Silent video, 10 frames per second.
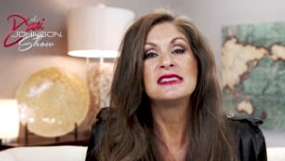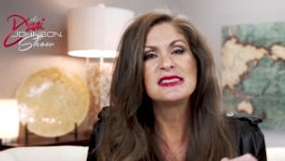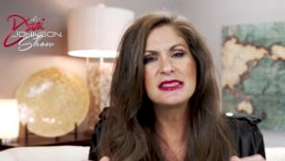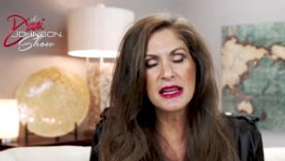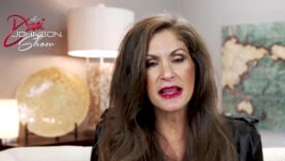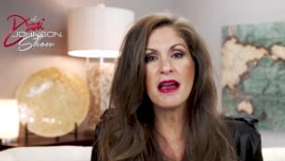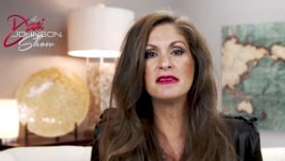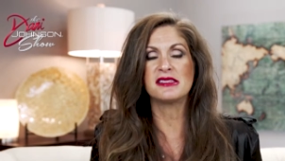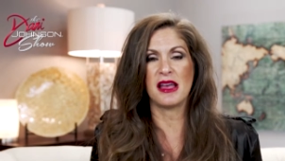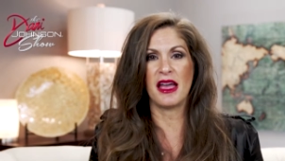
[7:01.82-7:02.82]
Sitting
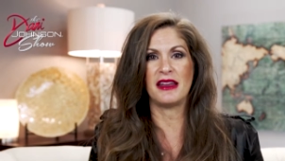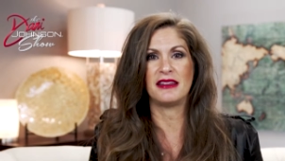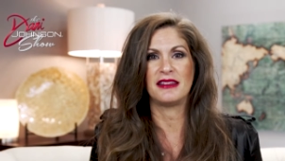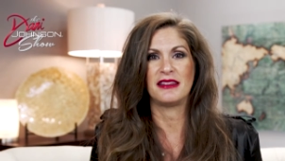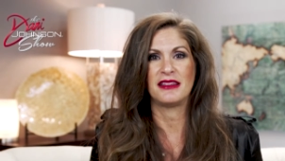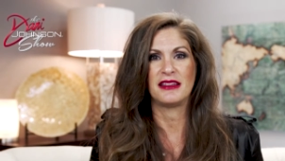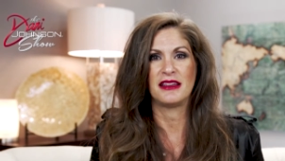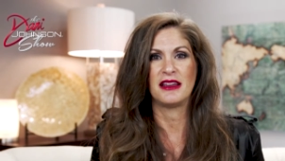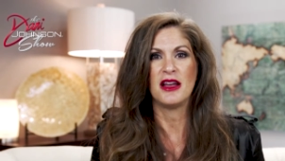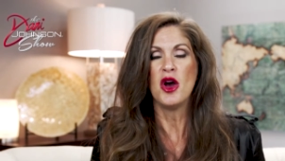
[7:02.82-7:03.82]
outside
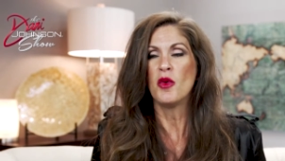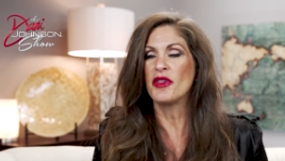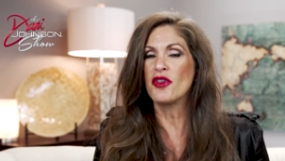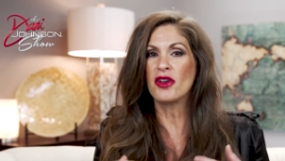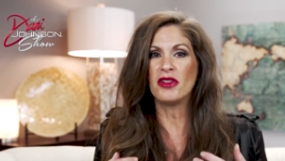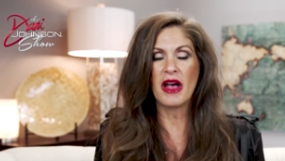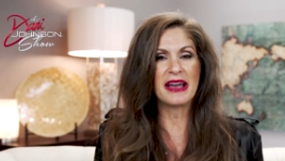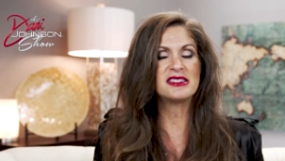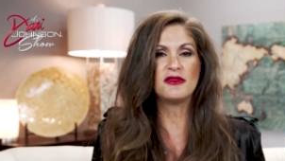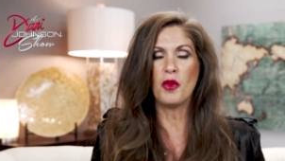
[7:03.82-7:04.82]
with your
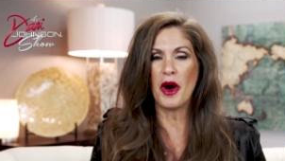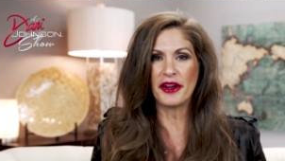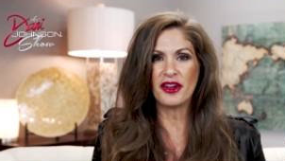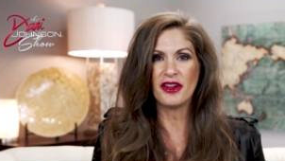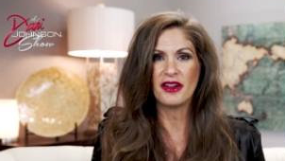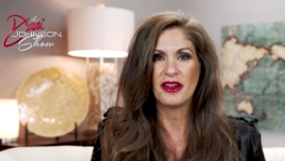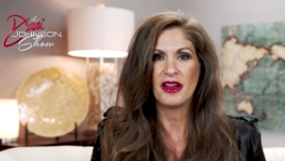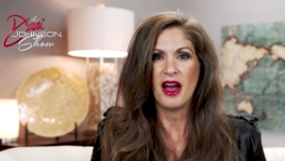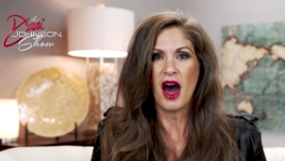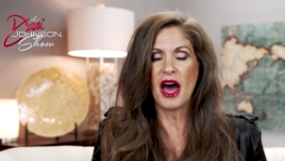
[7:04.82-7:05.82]
glass of water
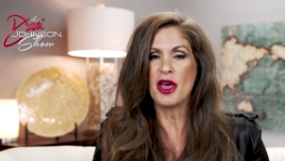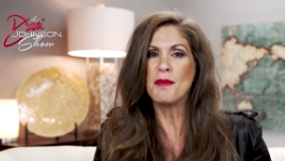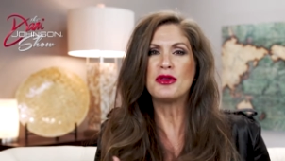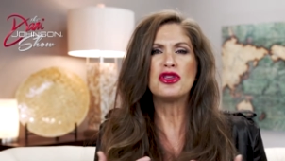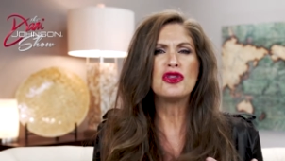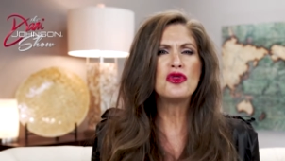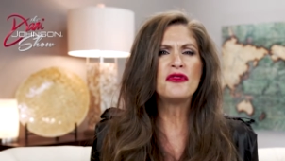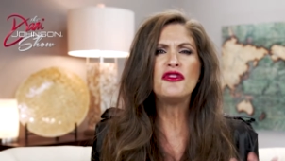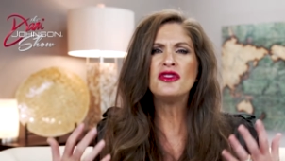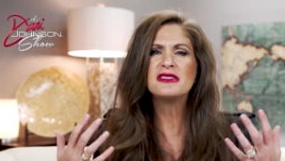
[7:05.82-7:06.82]
on a
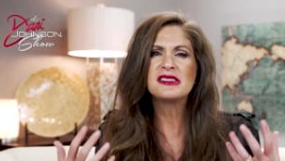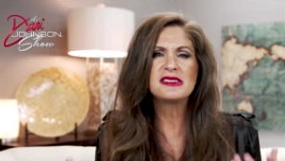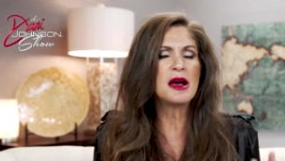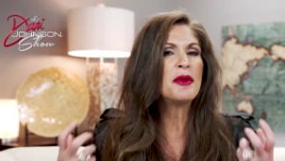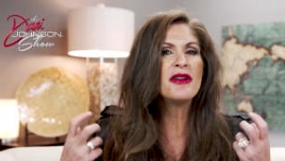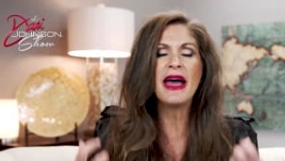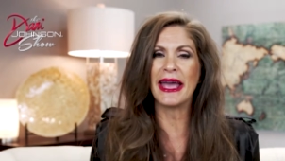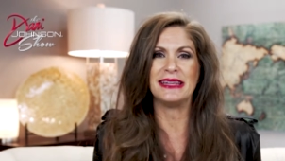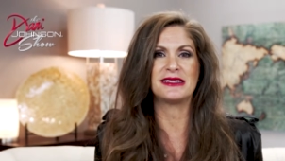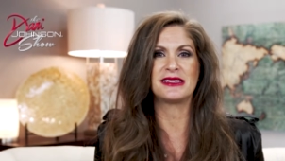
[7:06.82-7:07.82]
beautiful summer
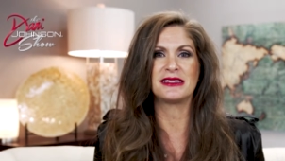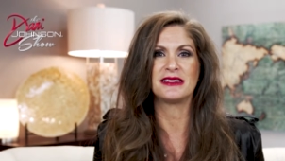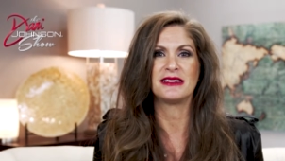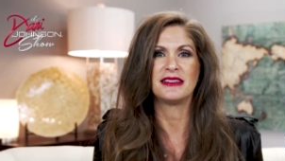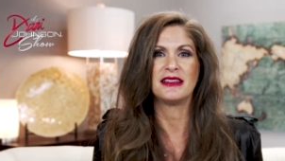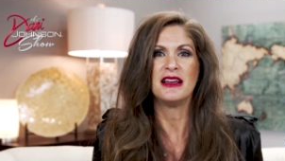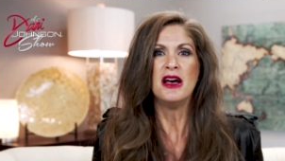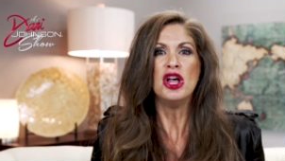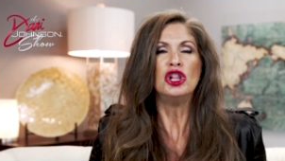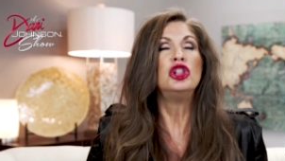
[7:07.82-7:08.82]
night,
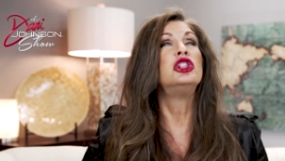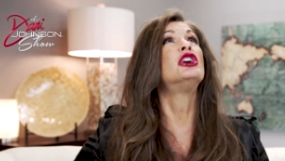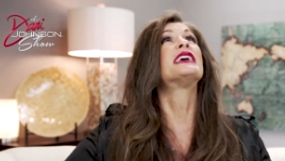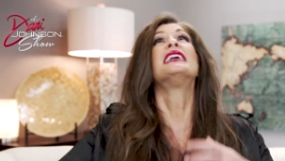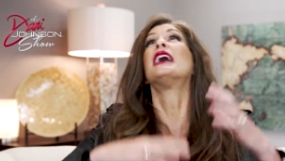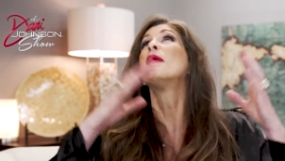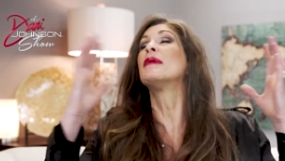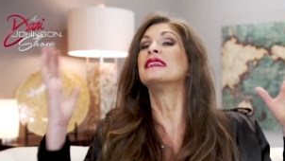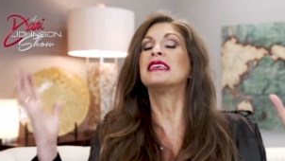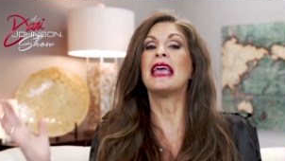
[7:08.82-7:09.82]
looking up
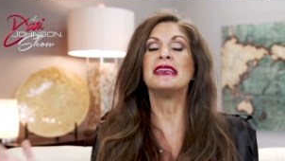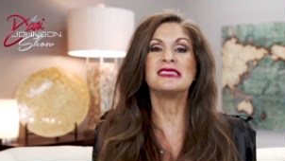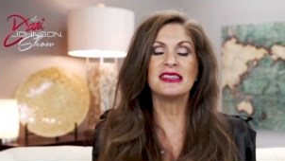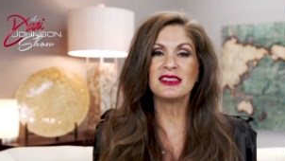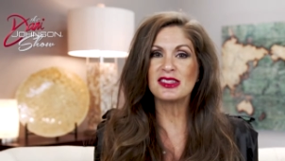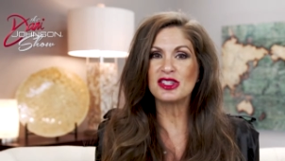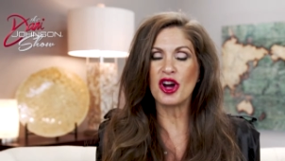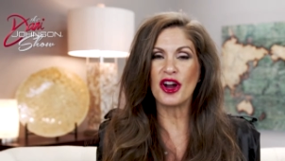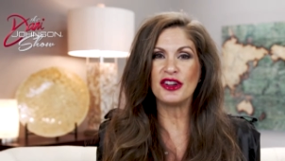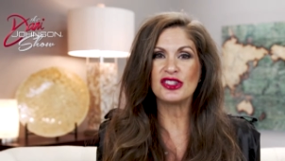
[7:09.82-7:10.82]
and gazing at the
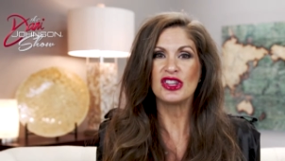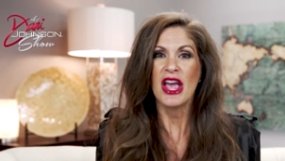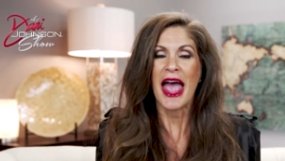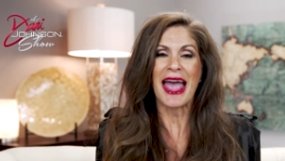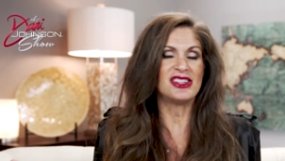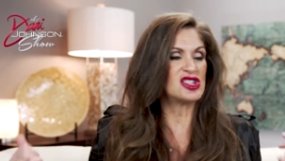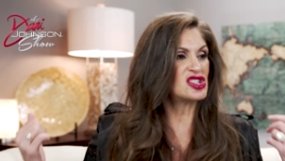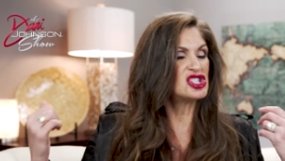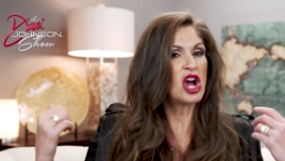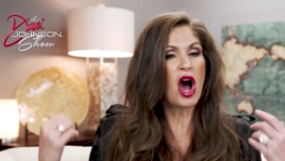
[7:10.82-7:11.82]
stars and
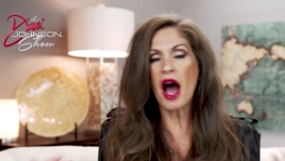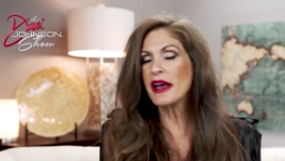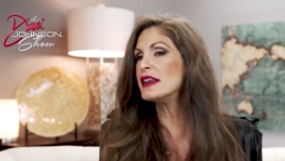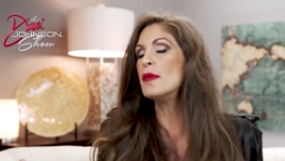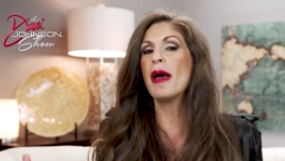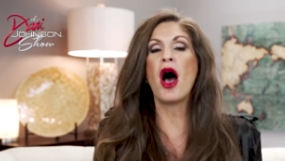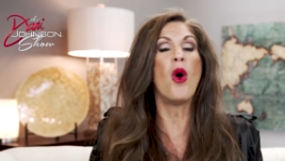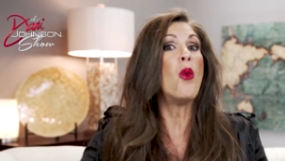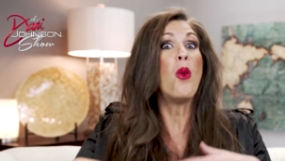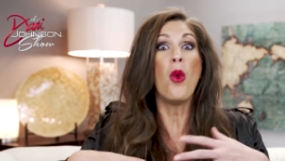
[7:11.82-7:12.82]
just talking
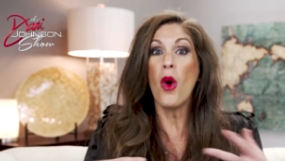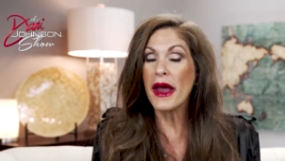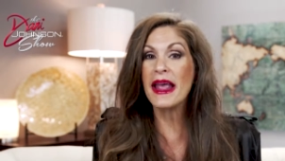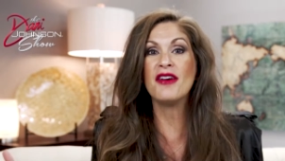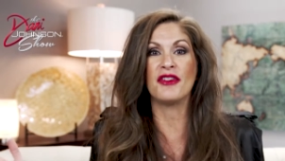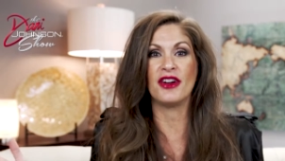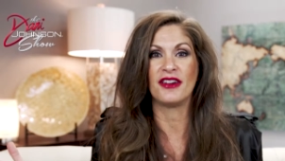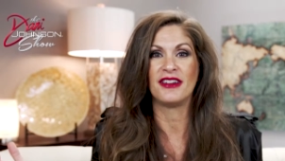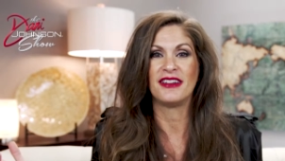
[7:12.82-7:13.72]
about whatever.